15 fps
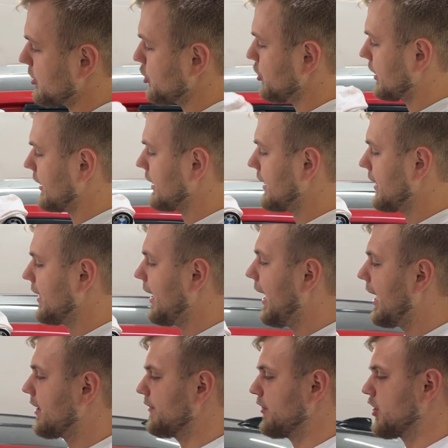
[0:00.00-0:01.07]
You can get it
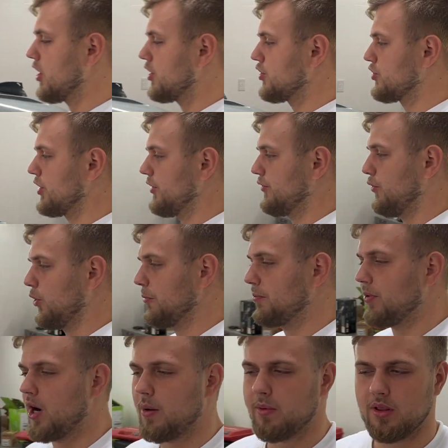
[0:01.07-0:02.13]
out of country for
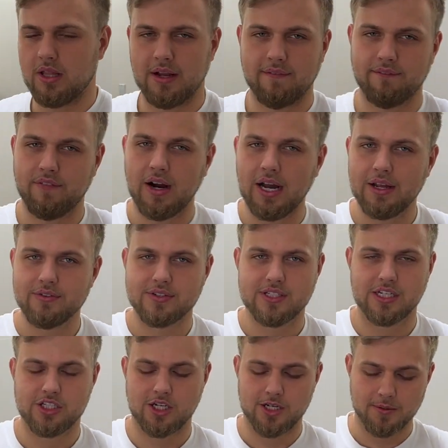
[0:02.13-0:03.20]
probably like
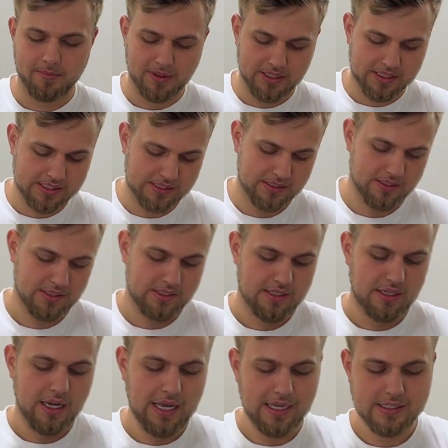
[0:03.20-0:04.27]
$500-600.
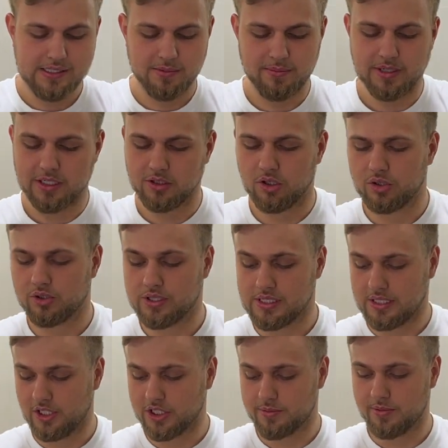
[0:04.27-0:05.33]
I had somebody locally
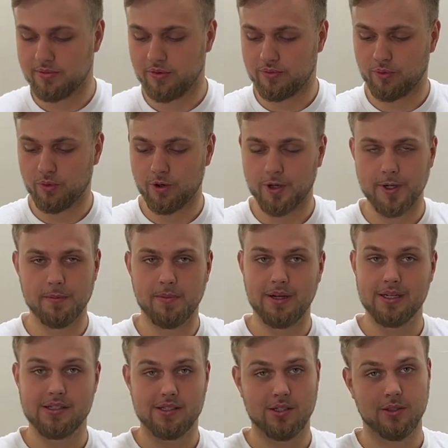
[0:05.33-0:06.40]
sell it to me for
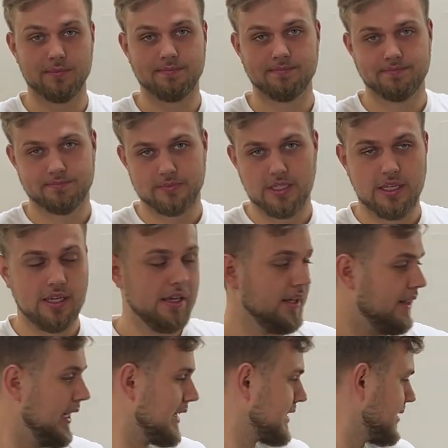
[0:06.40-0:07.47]
$400, so
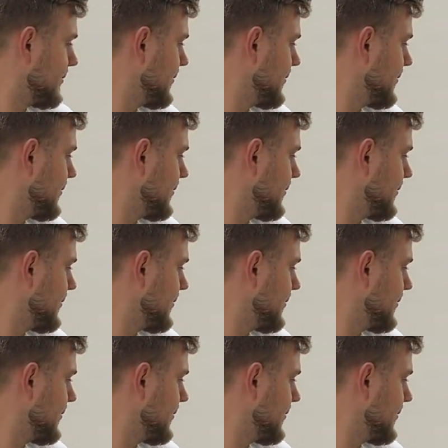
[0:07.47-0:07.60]
that's some